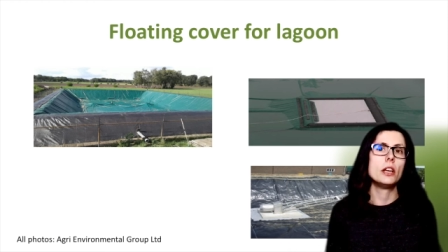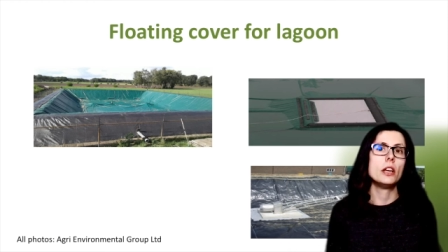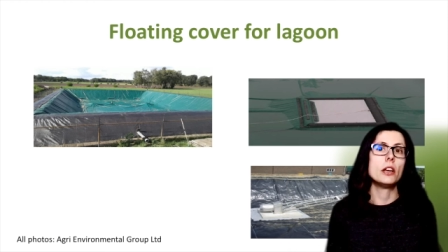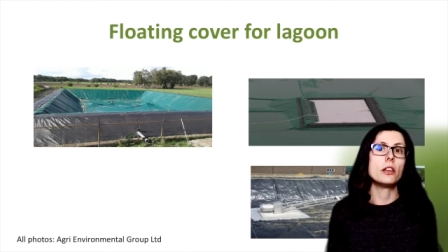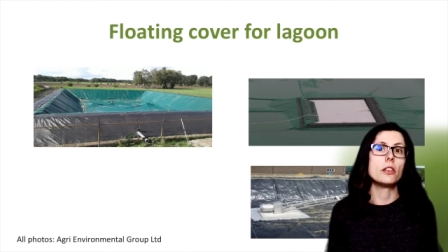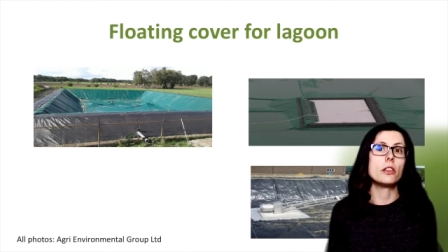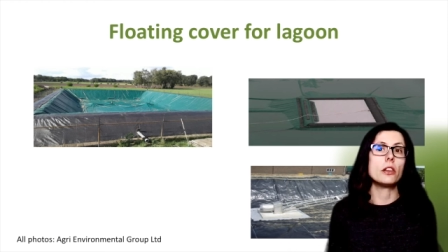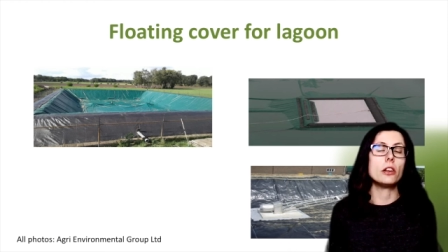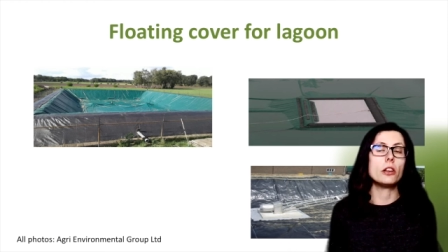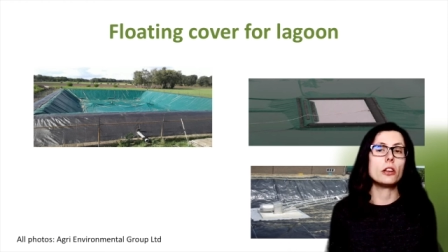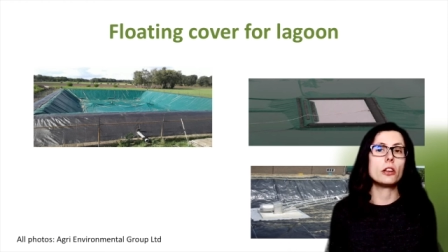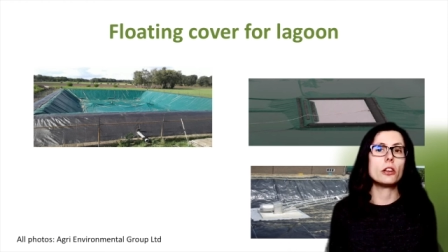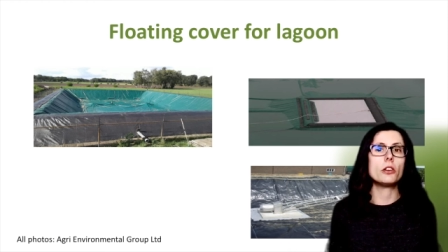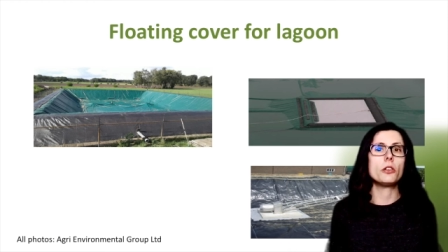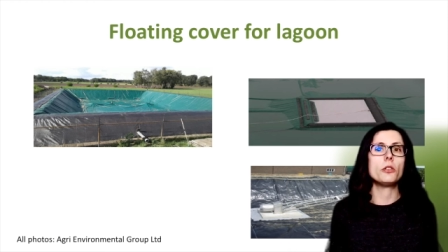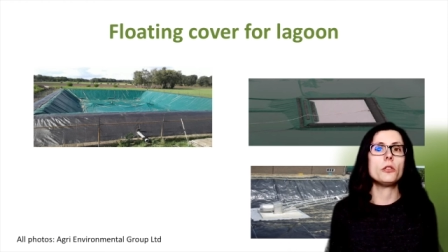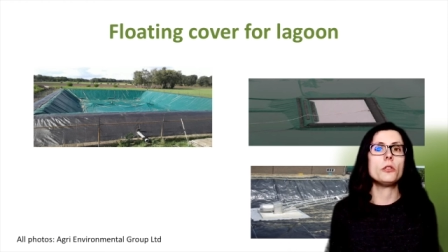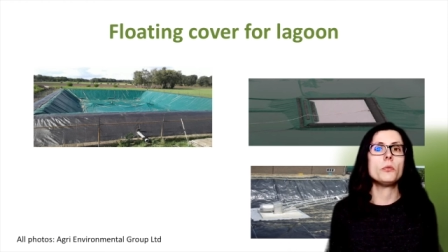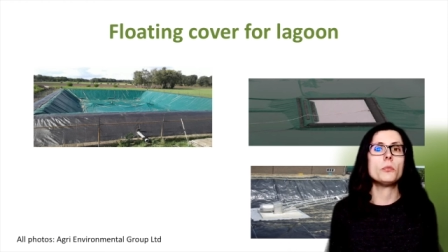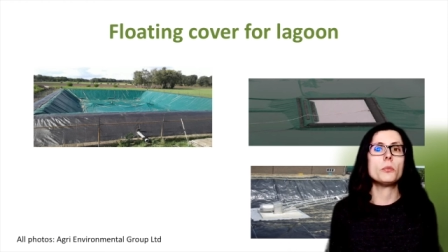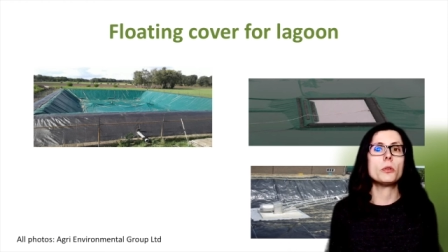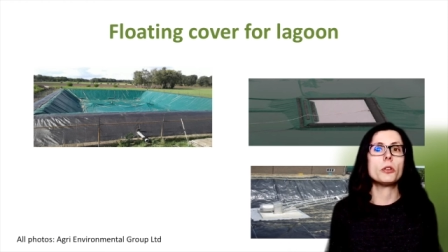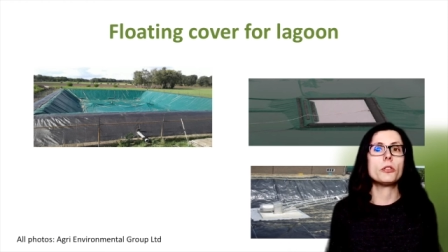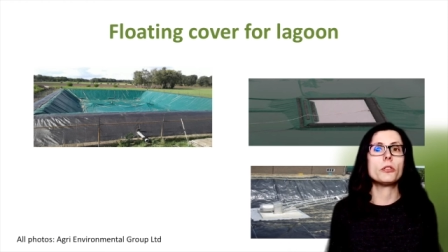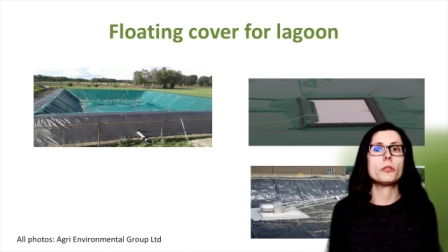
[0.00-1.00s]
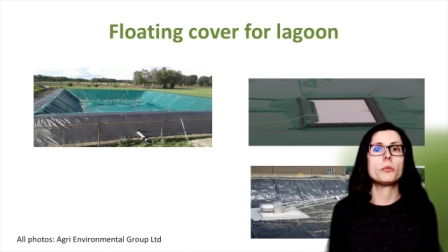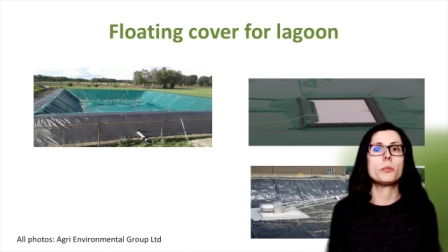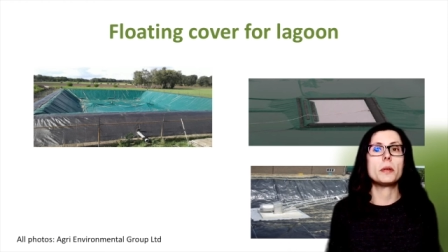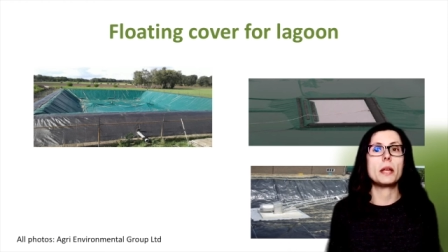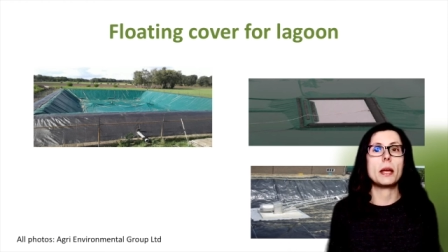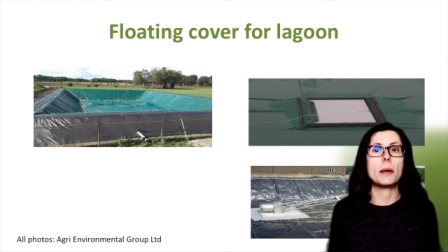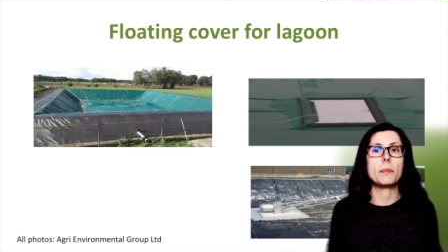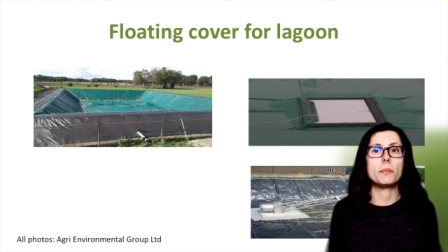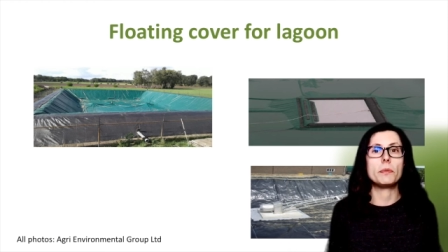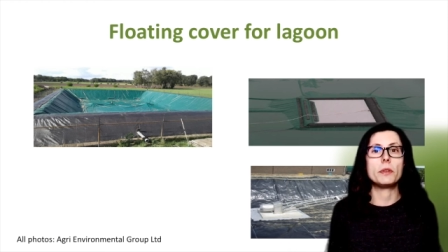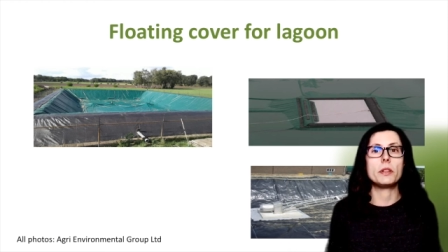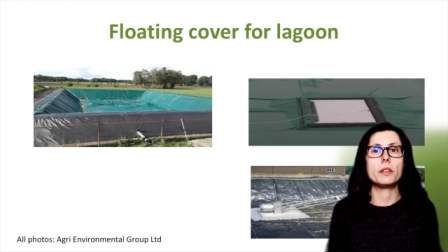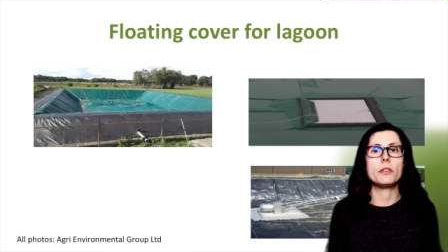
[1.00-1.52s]
the lagoon must be
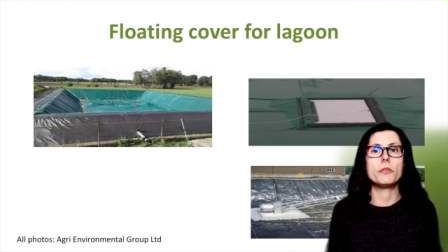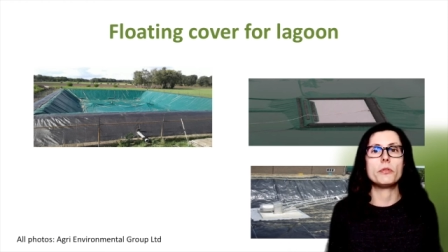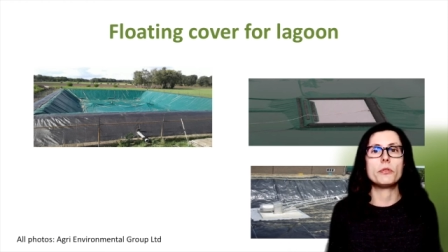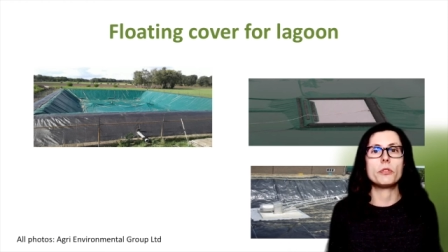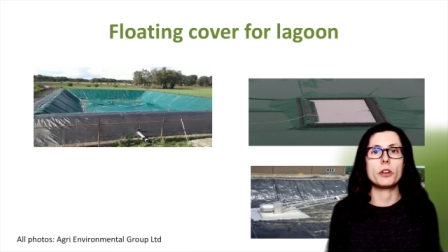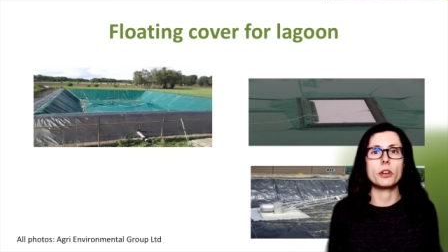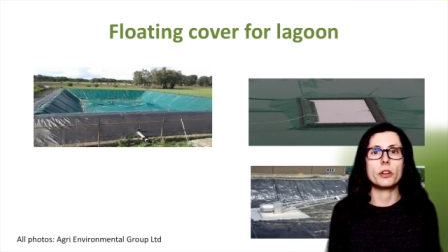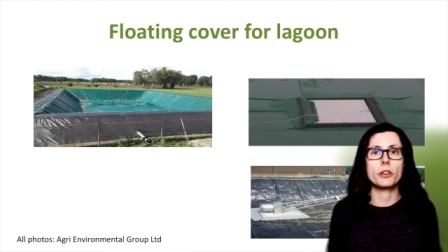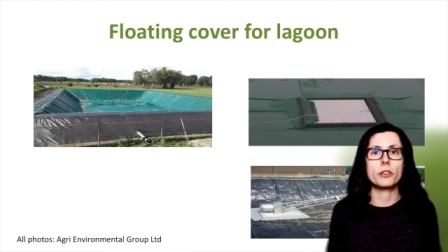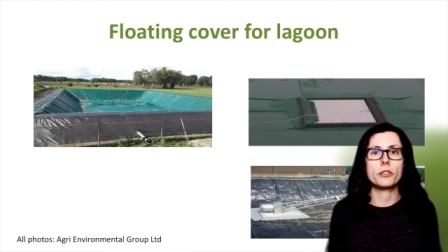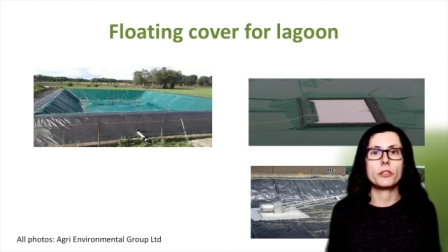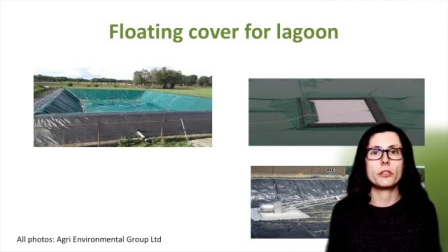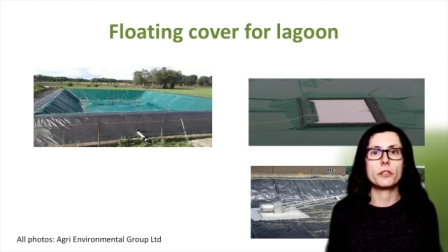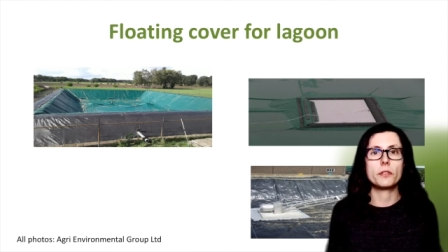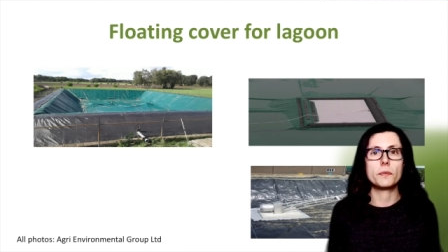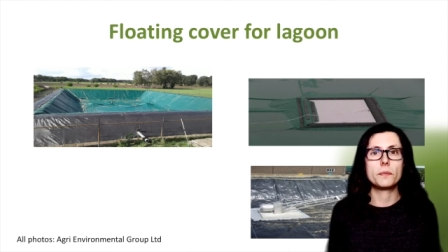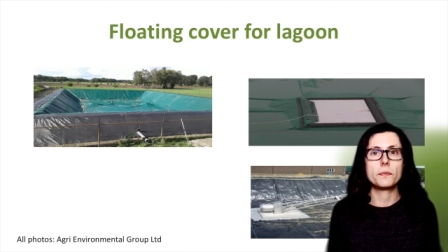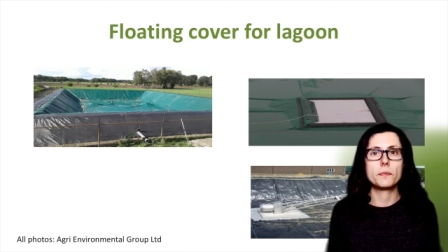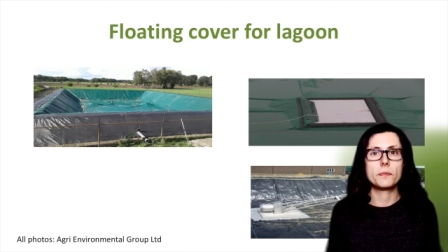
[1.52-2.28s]
emptied first.